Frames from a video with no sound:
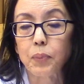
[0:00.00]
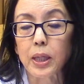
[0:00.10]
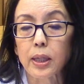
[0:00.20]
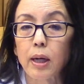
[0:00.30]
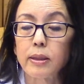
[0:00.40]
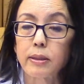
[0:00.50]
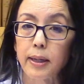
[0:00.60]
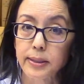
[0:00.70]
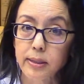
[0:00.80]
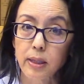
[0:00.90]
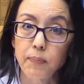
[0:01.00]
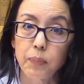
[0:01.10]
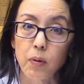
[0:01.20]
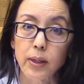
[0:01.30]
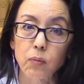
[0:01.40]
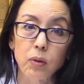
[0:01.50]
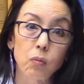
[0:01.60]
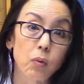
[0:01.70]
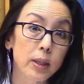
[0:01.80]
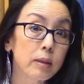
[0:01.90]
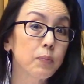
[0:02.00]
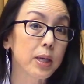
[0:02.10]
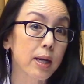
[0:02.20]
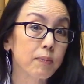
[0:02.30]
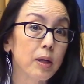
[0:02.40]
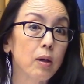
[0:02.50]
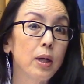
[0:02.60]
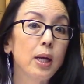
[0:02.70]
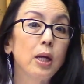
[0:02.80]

because at some point we will be able